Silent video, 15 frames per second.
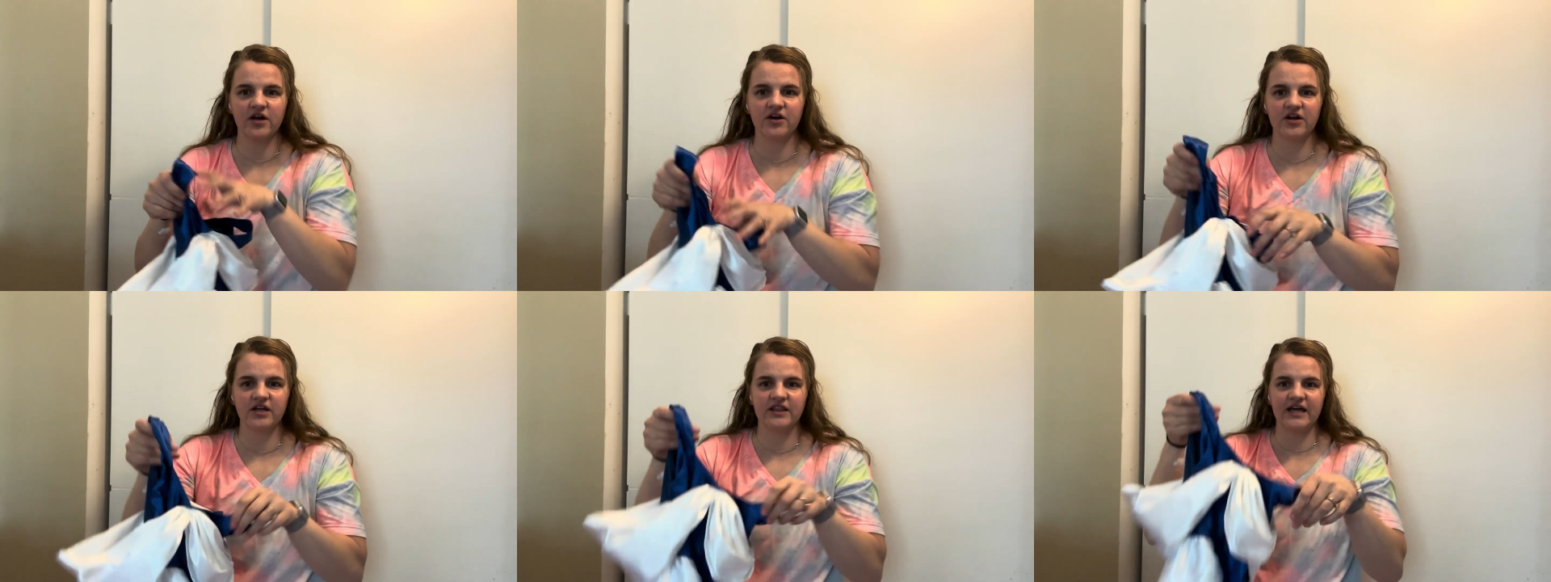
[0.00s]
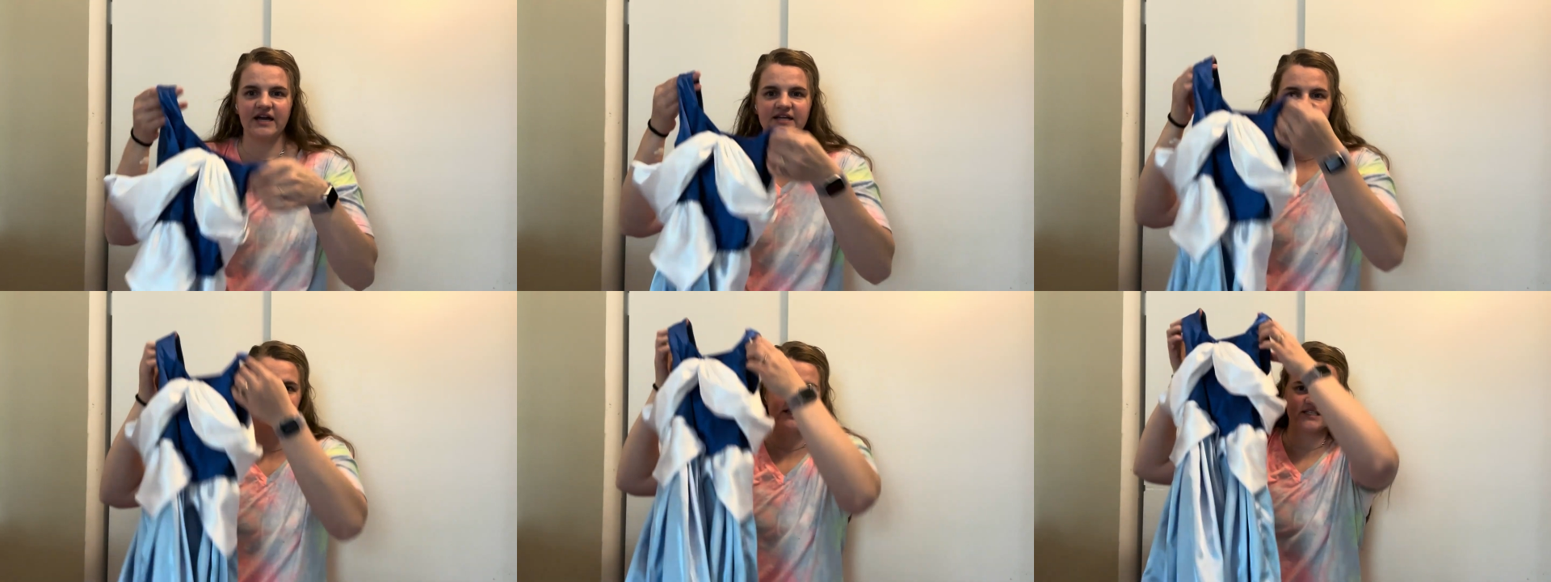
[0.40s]
and that
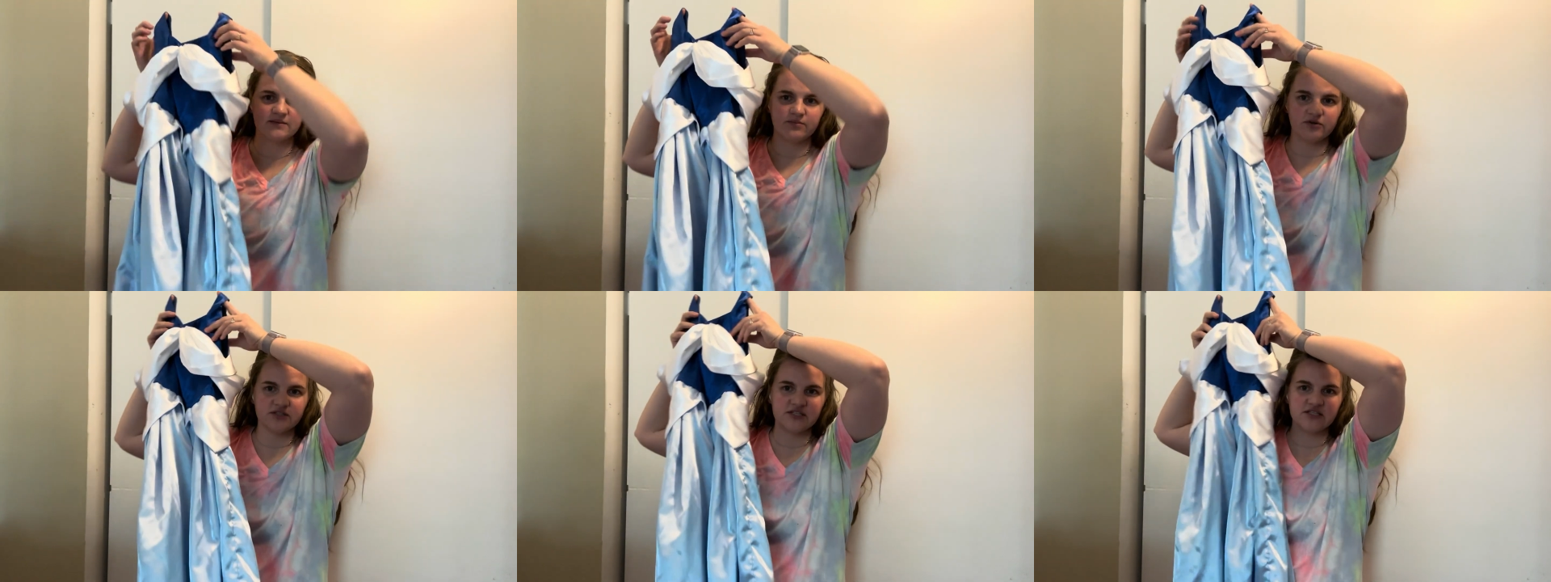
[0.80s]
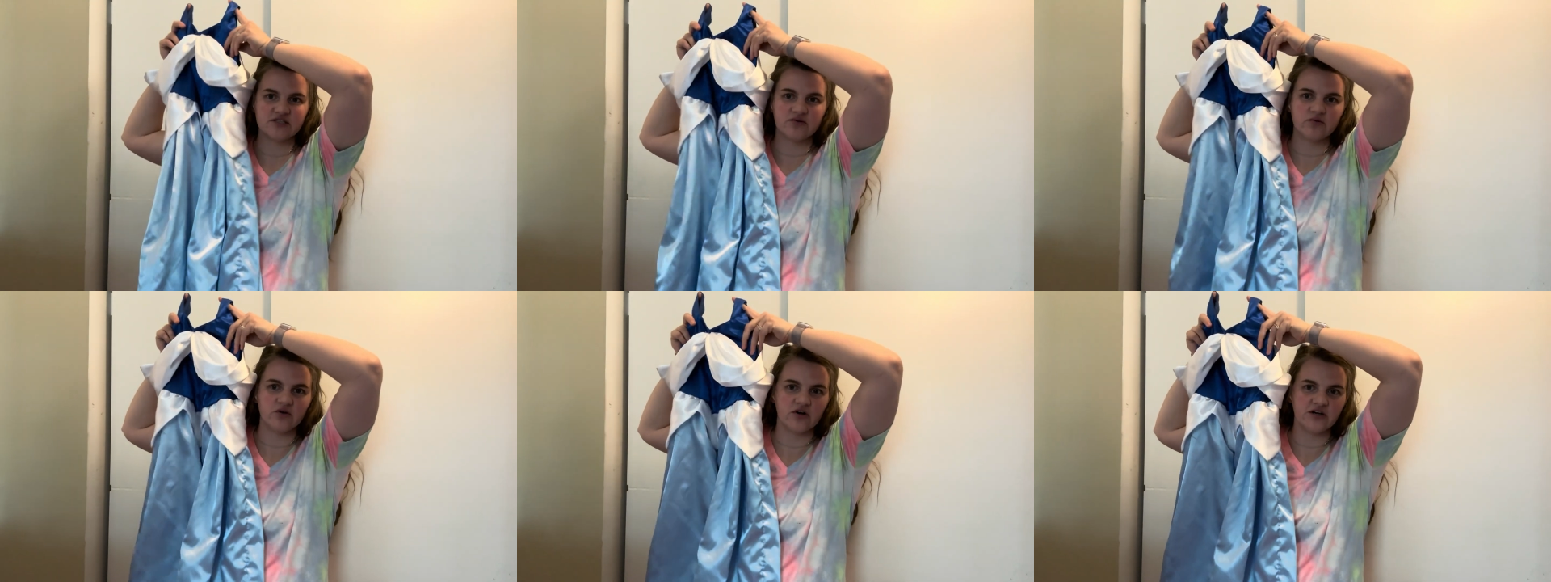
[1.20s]
is this Princess
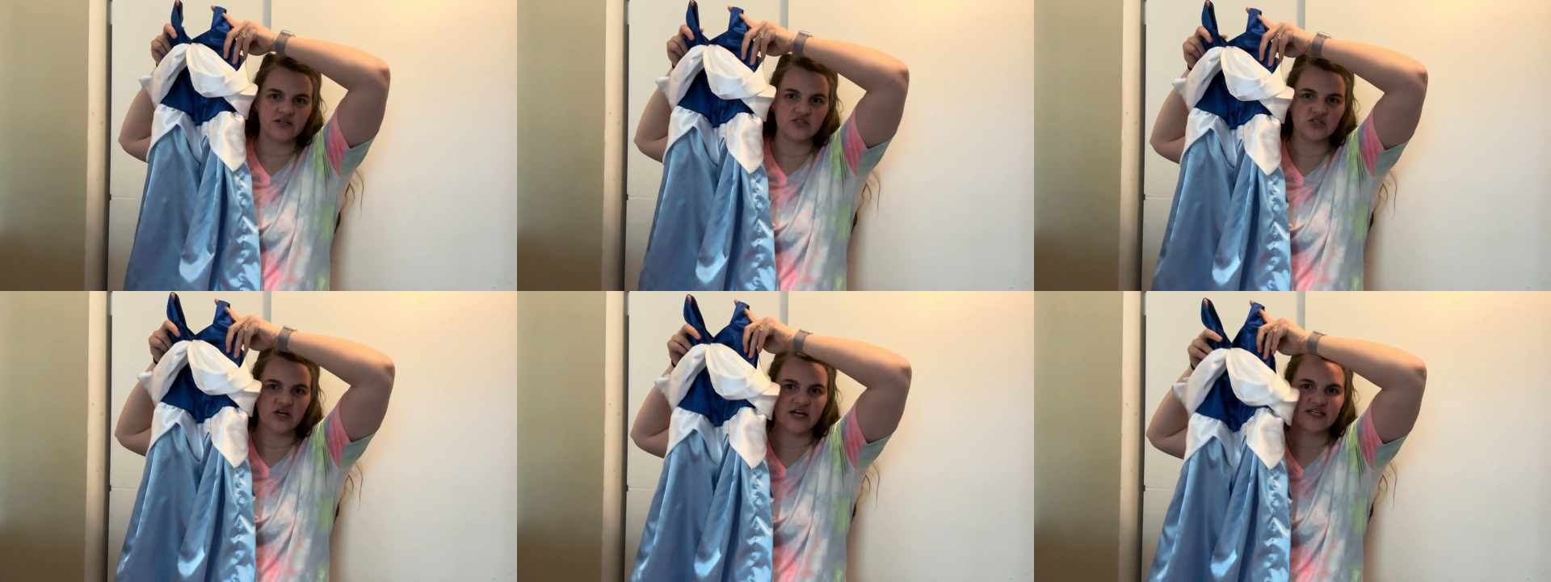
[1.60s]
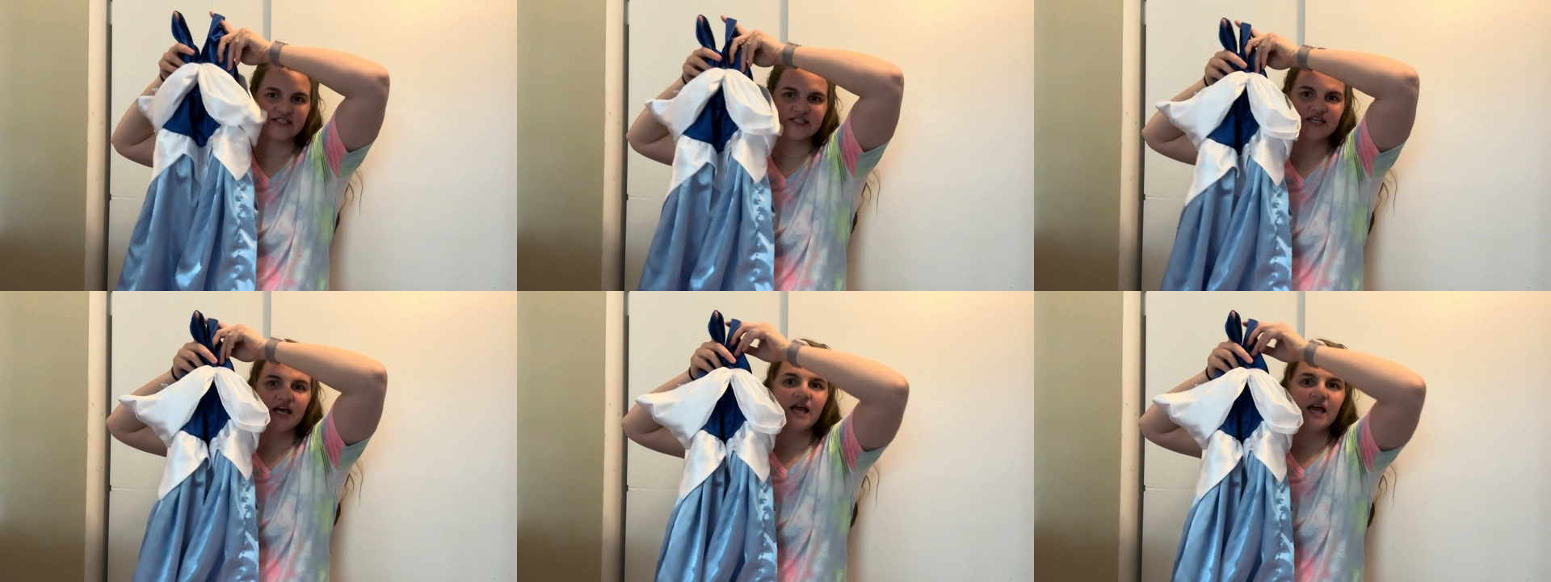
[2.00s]
Aurora dress.